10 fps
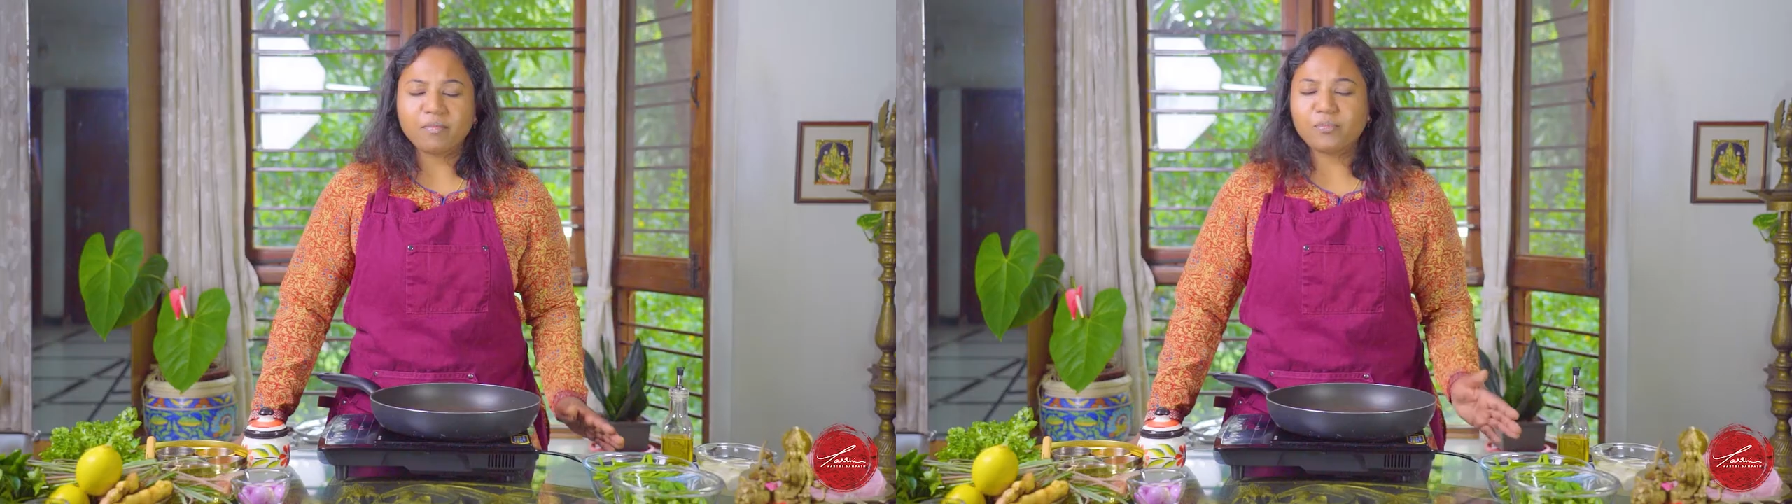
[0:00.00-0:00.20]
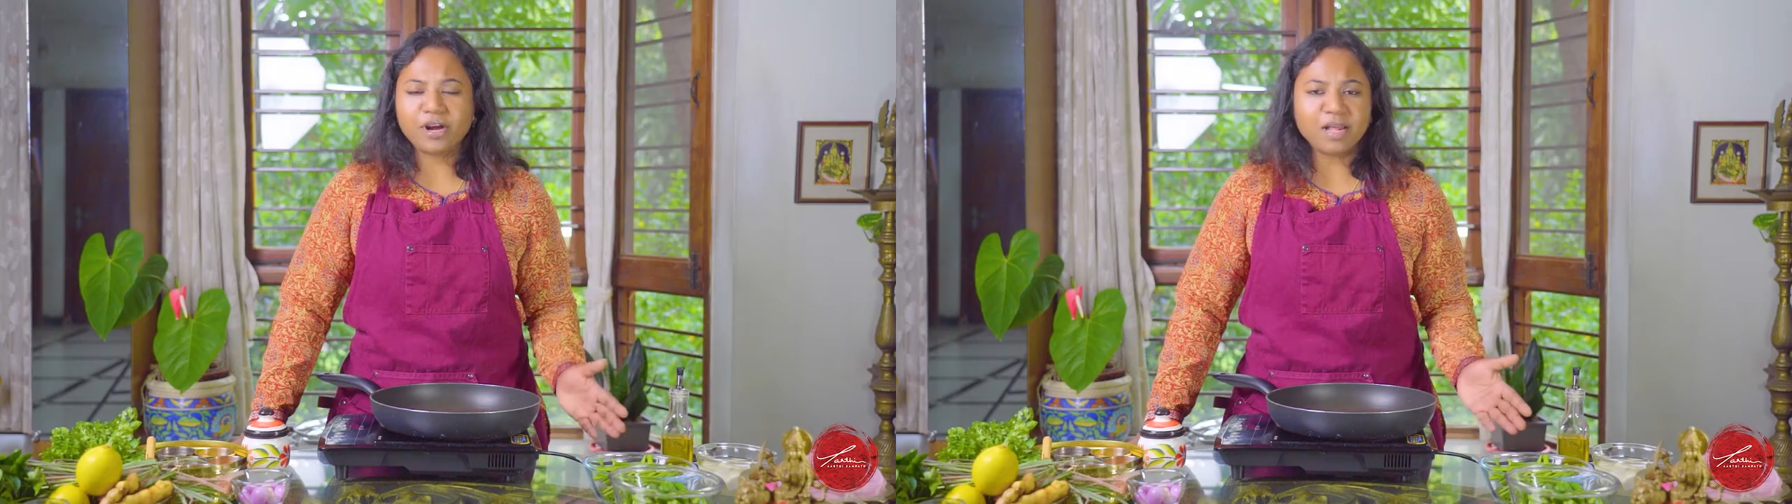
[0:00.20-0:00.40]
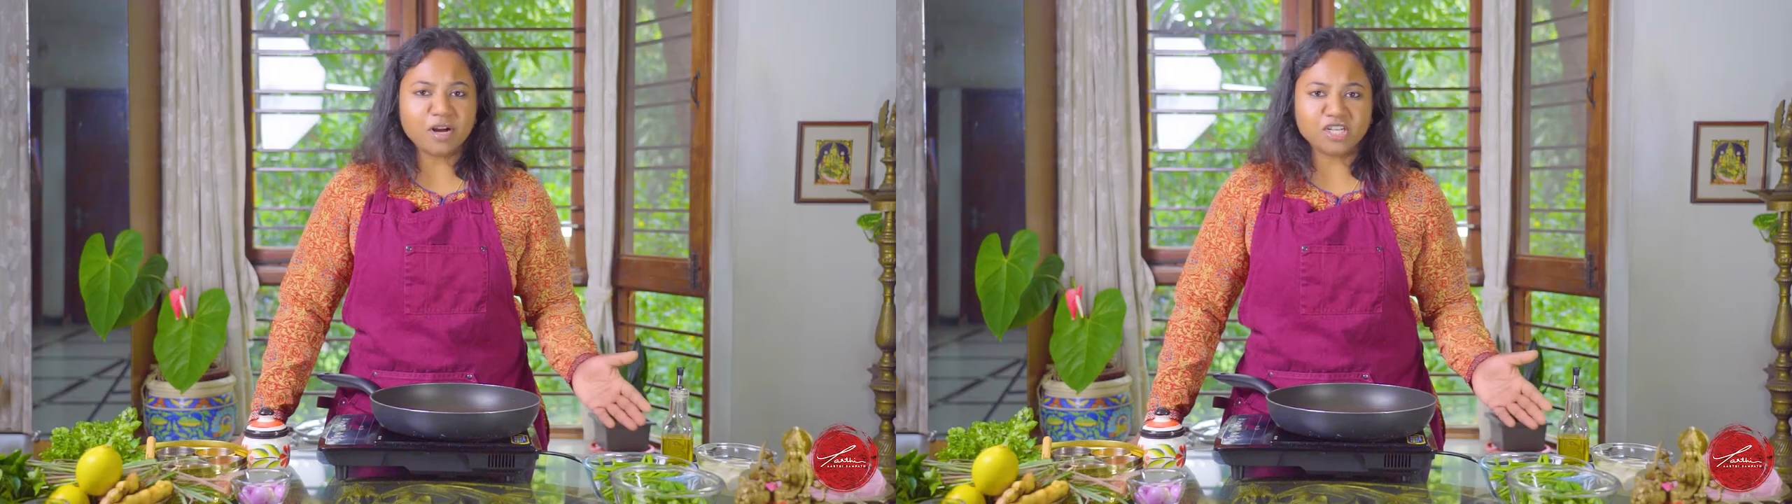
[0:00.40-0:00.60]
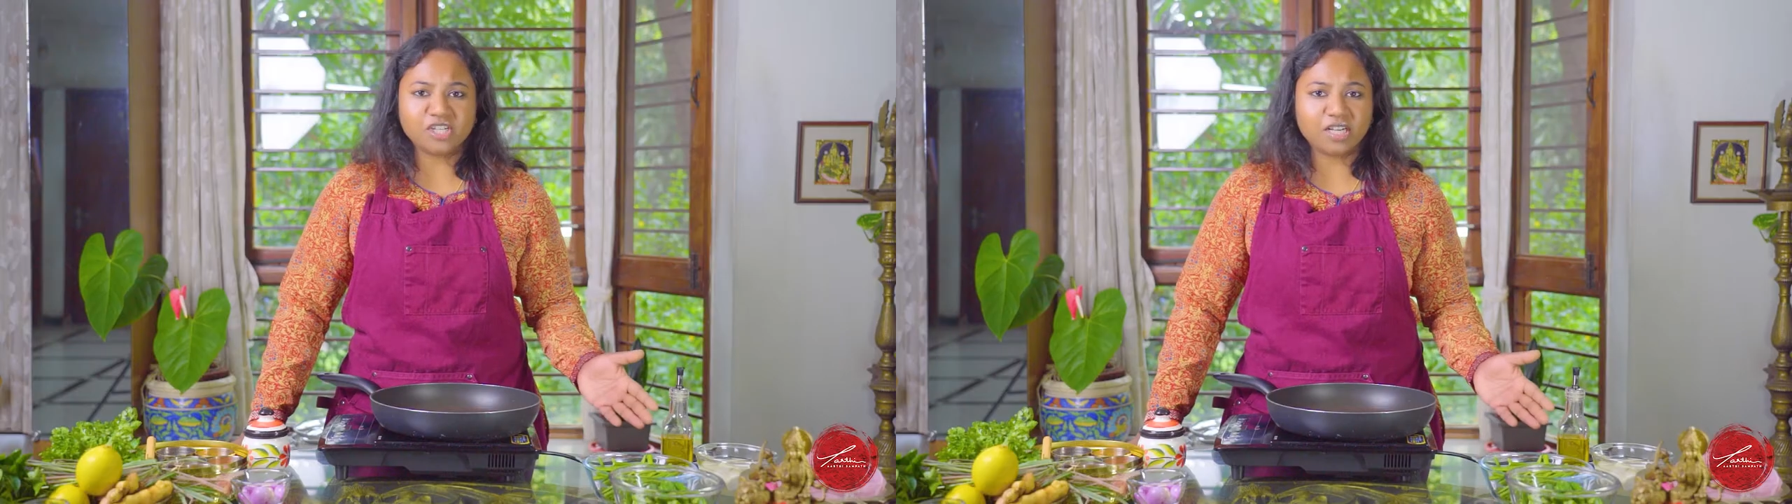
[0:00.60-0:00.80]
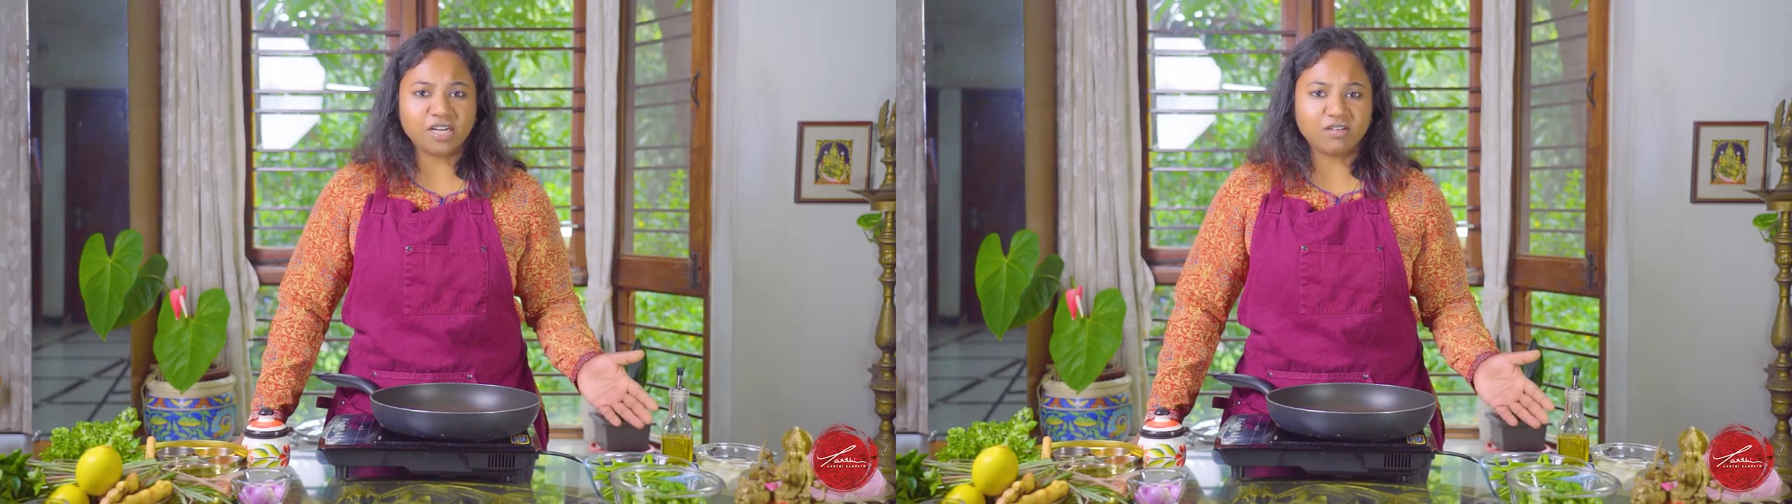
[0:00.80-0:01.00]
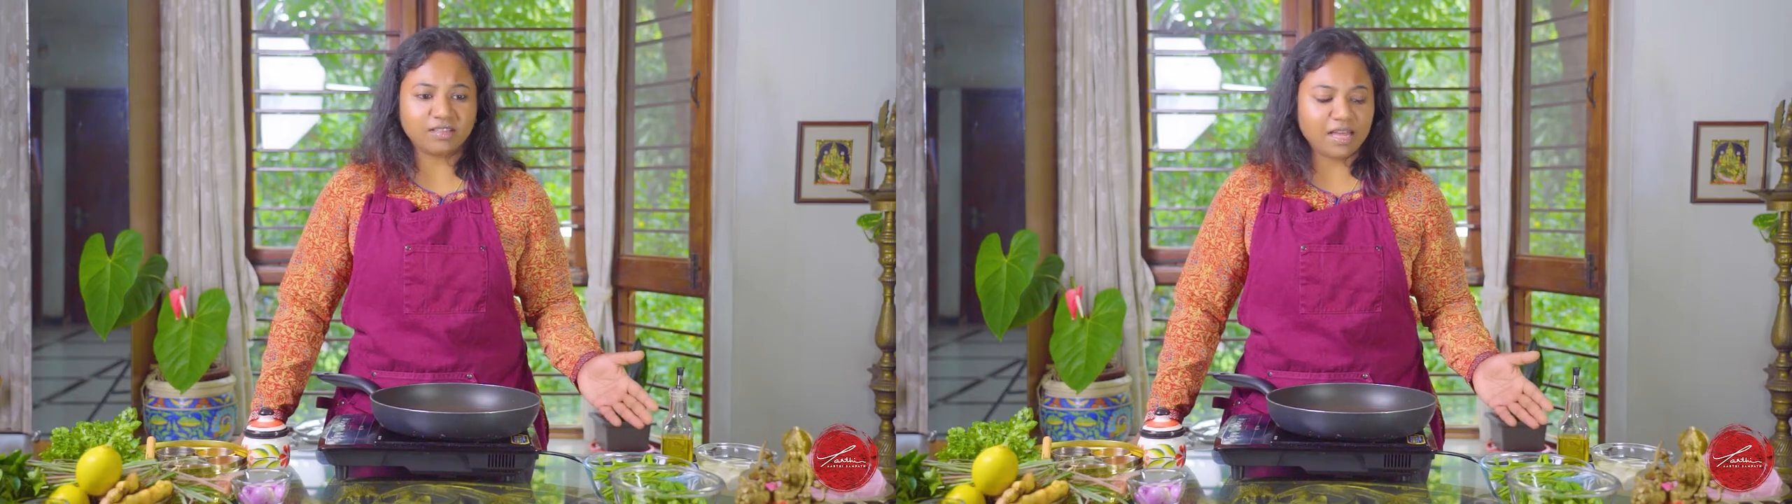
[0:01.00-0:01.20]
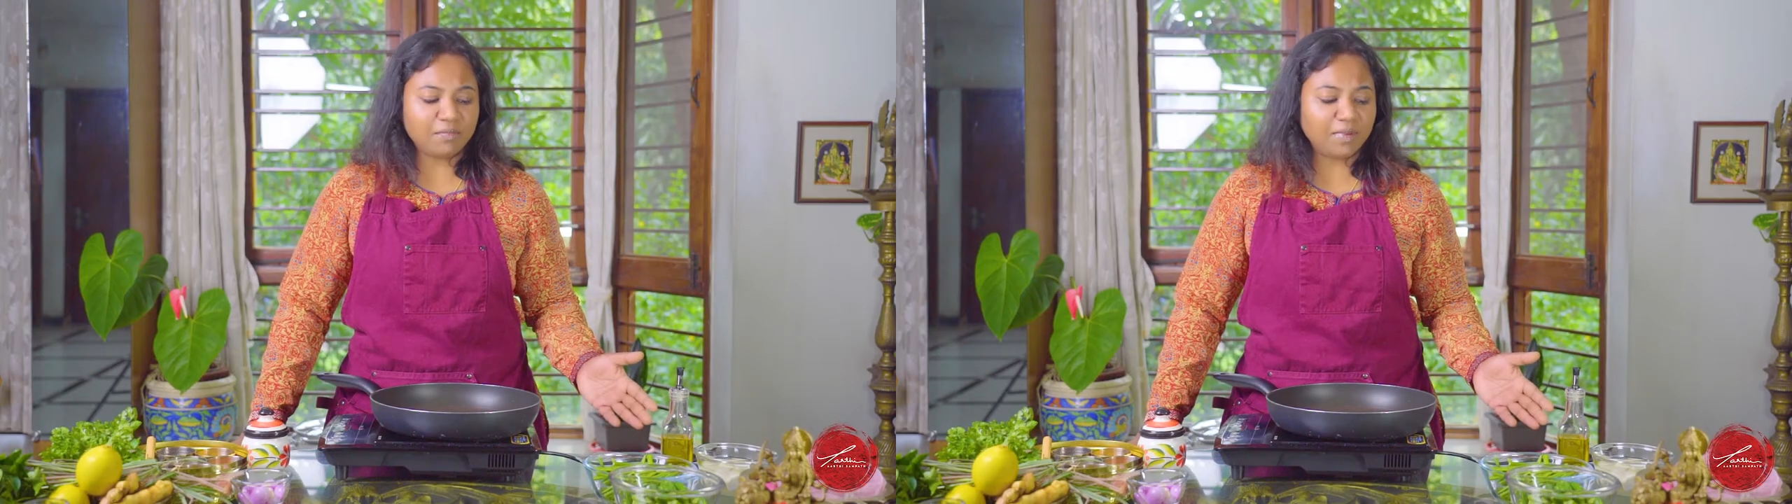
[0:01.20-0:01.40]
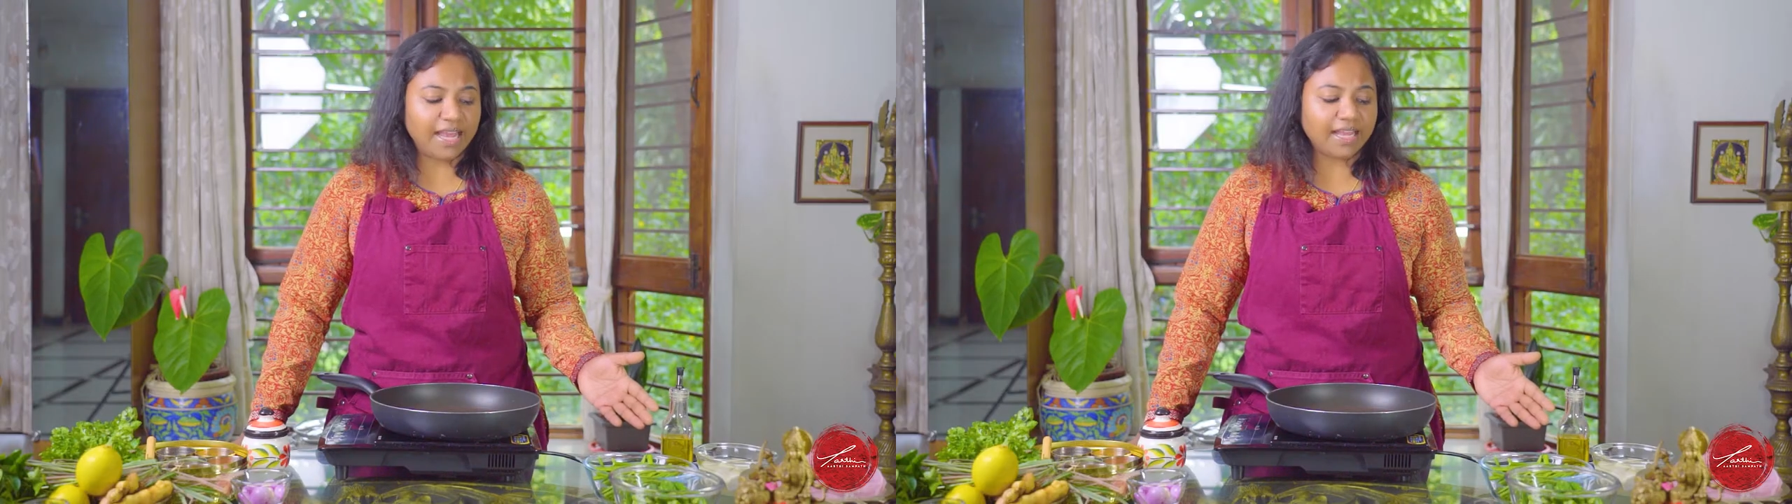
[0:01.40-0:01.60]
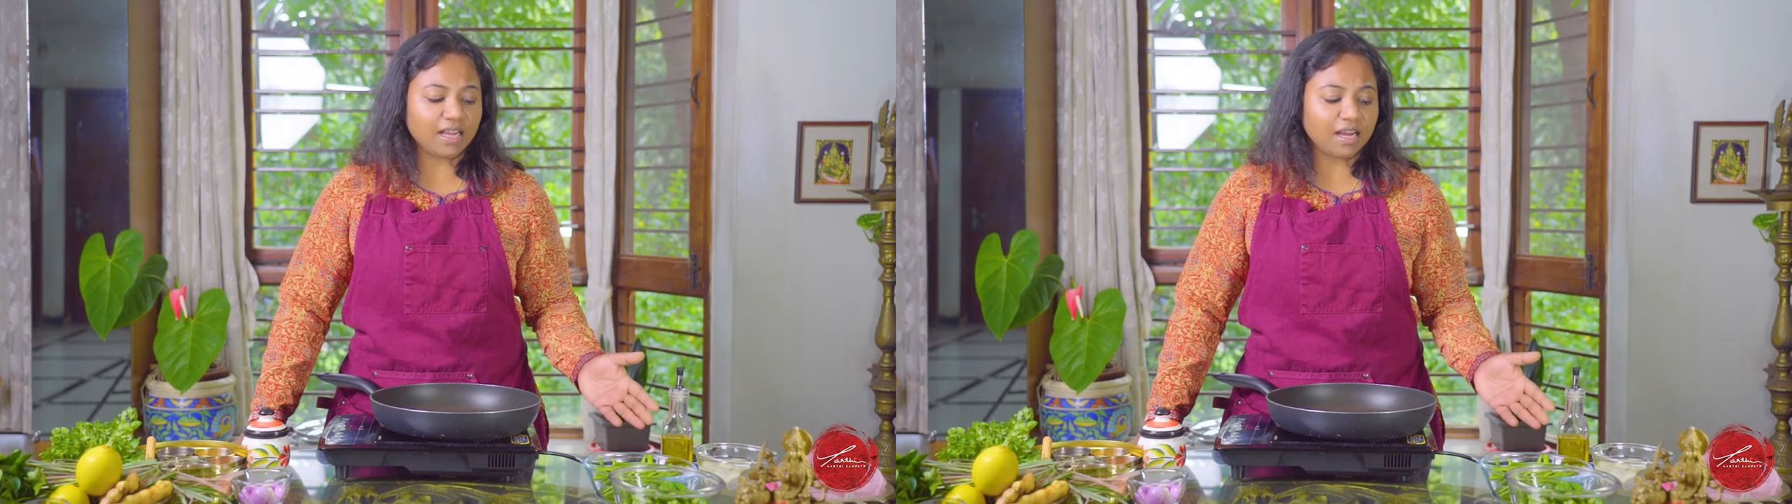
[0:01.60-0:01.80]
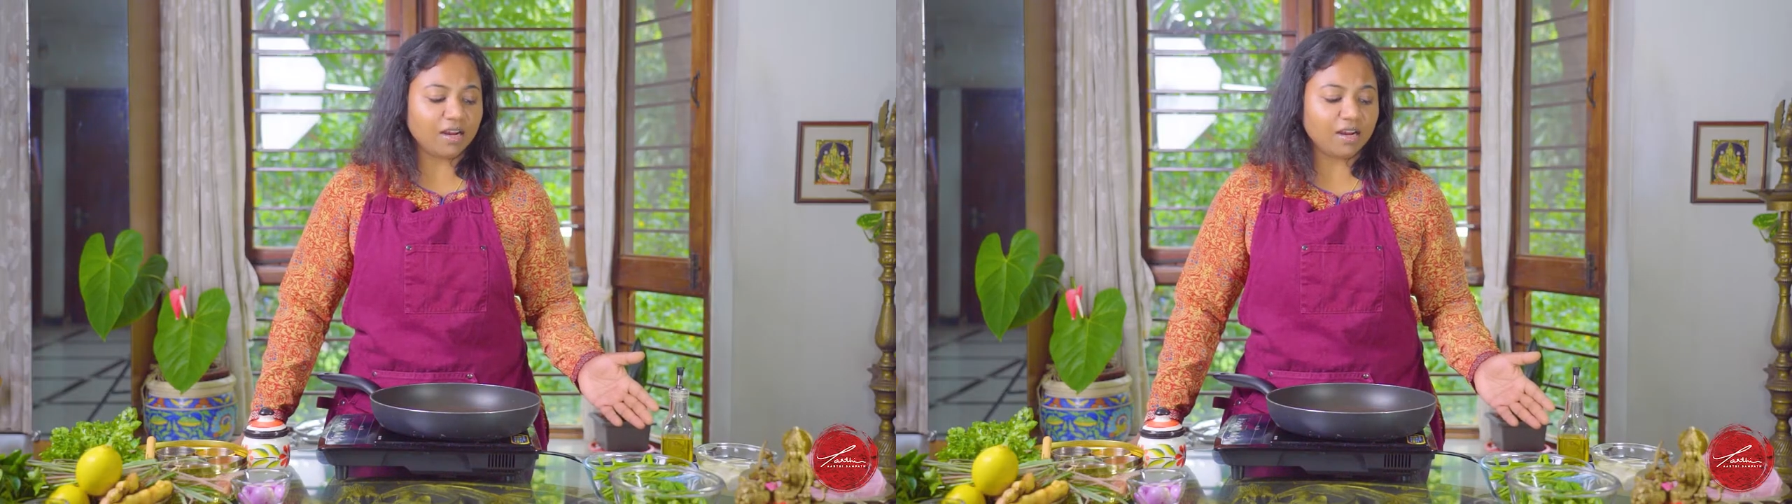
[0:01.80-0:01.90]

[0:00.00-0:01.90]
pretty much you can cook them like